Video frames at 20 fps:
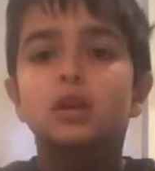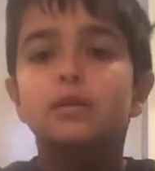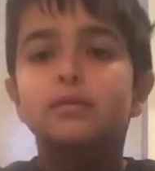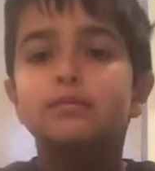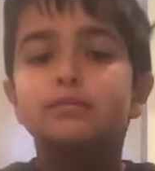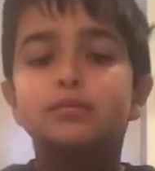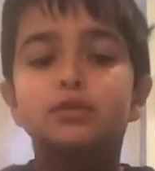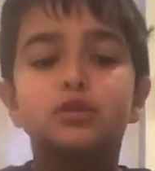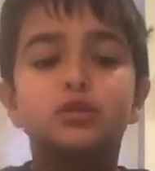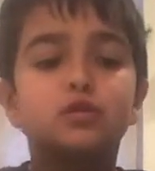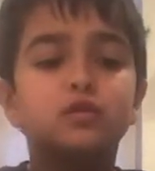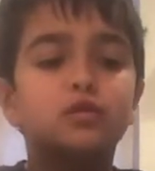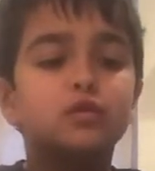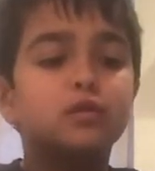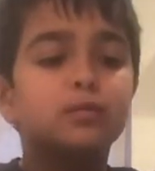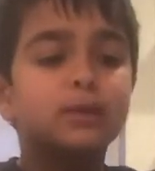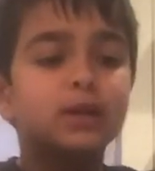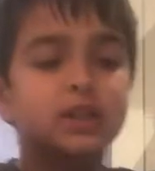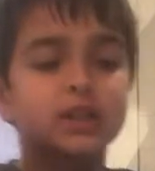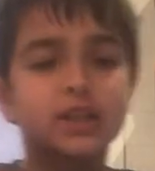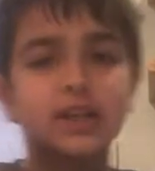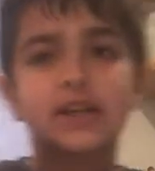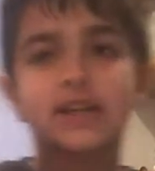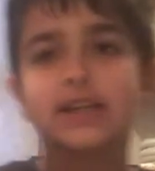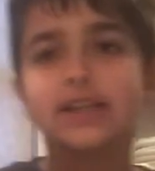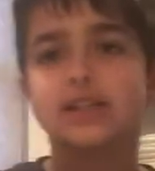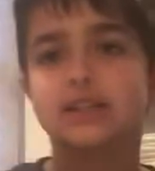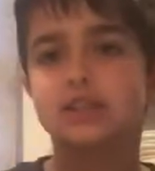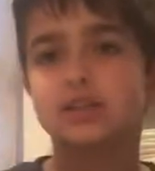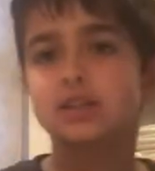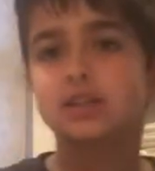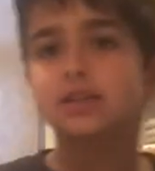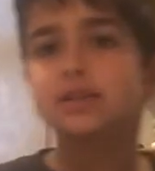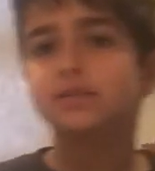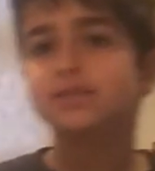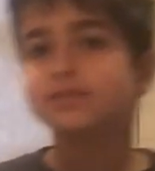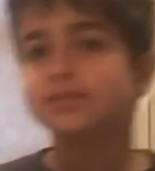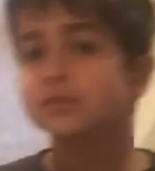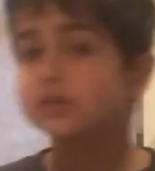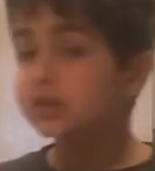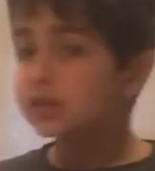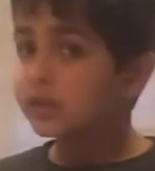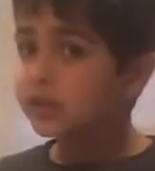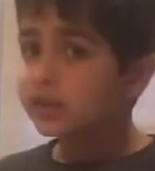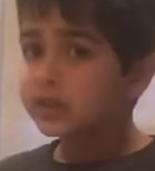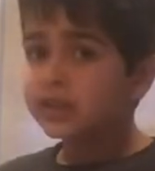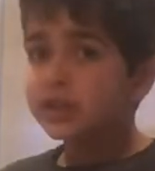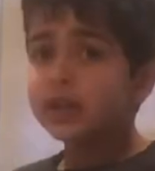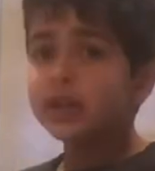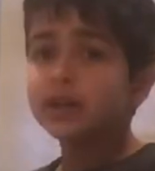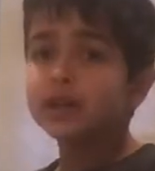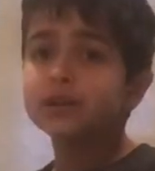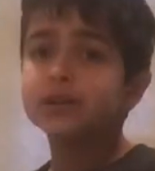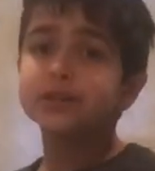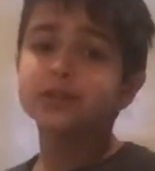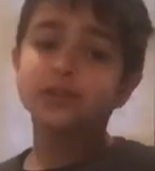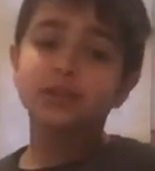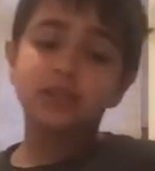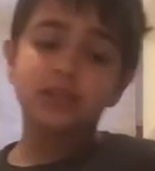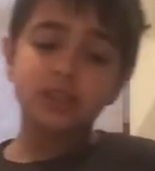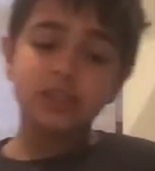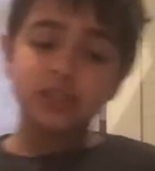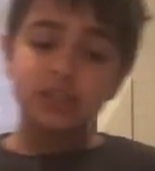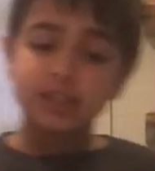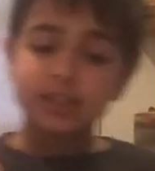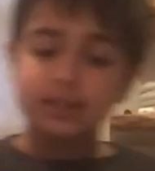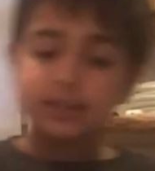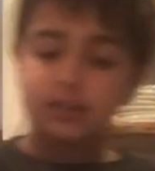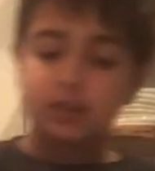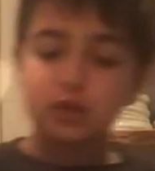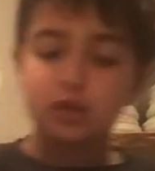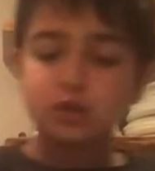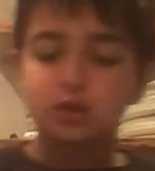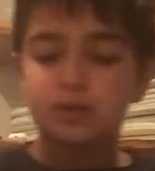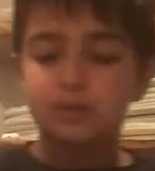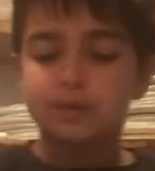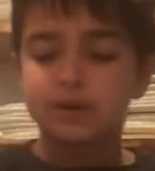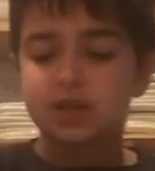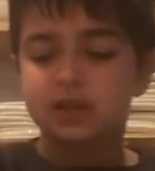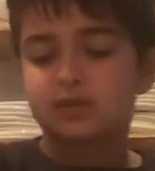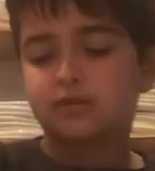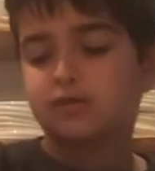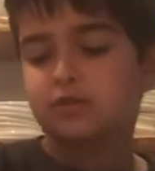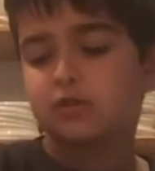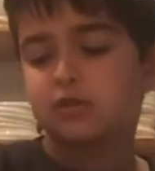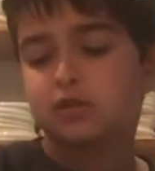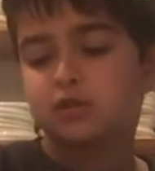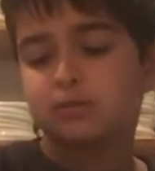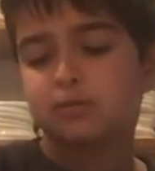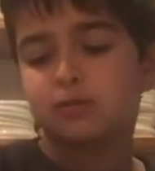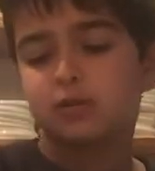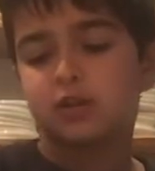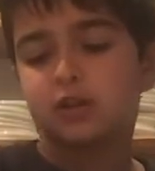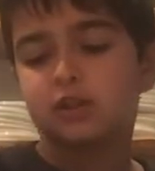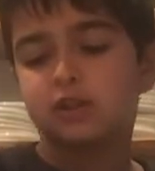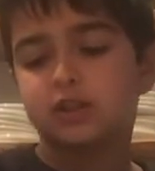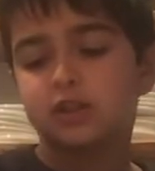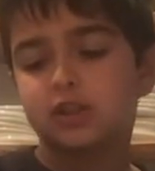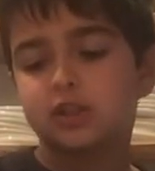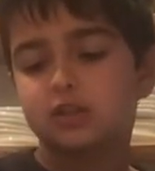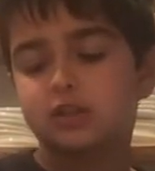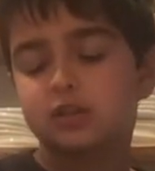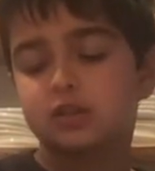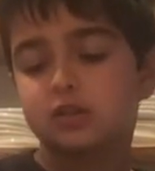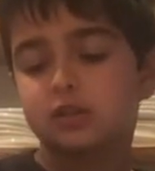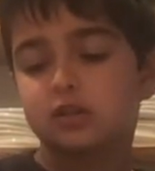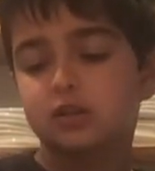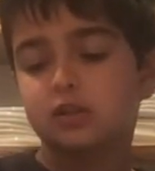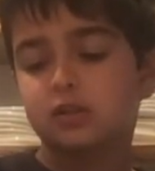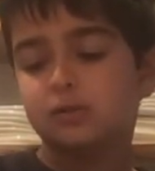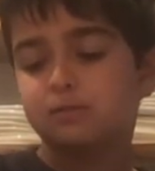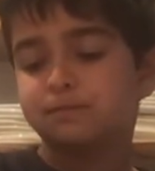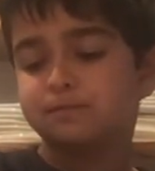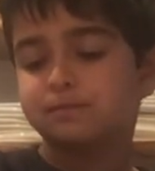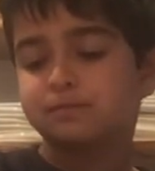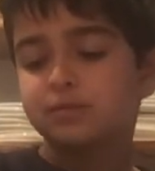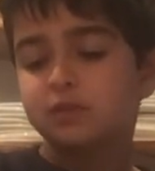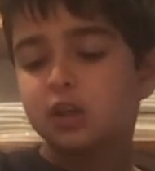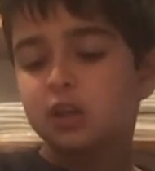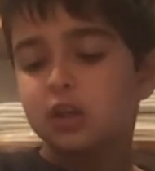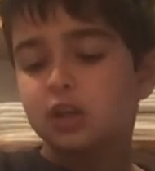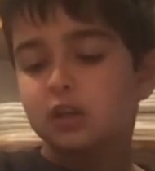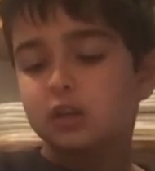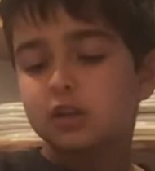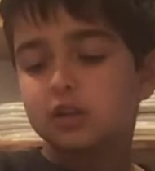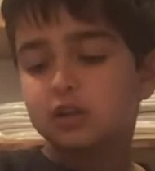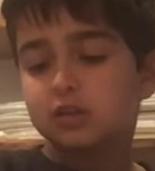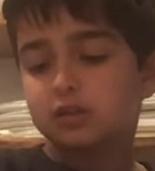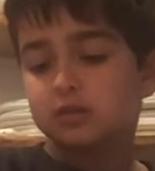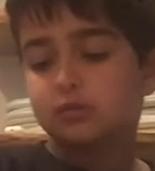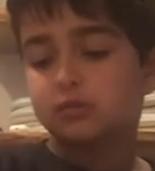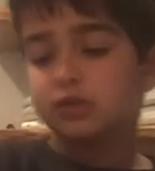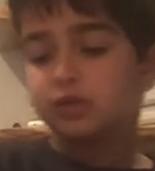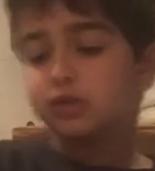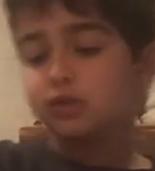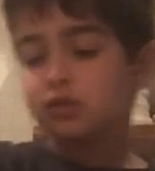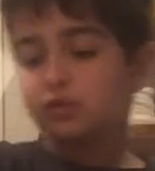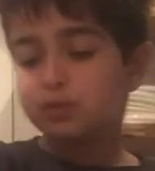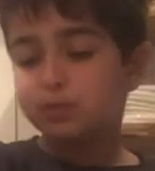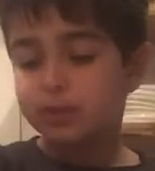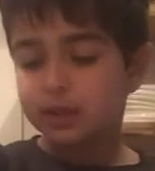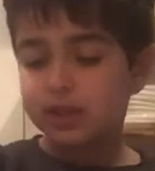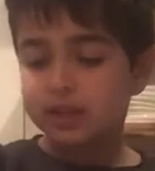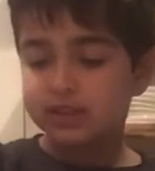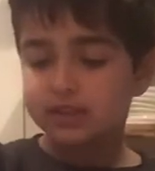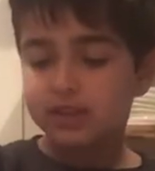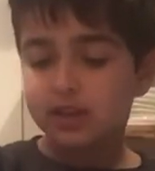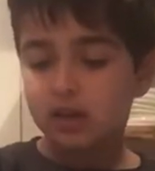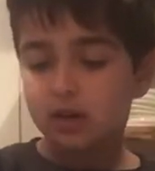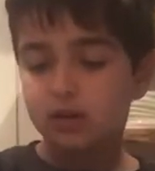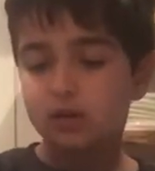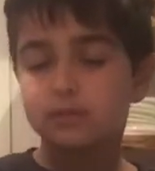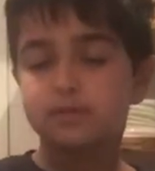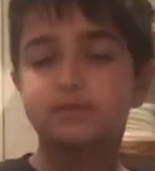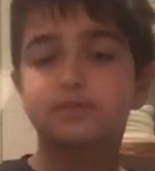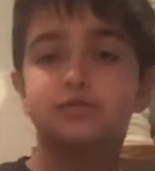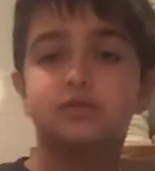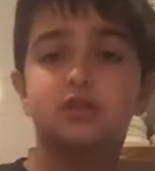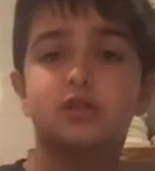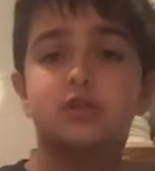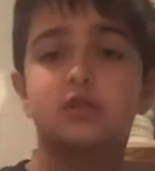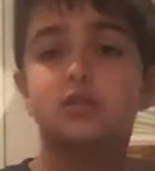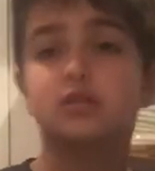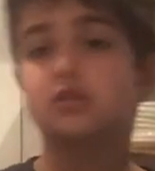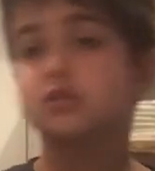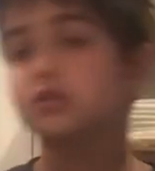Beautiful buckeyes. Now, you're going to need toothpicks for this project. So, get some toothpicks out, and then I'll show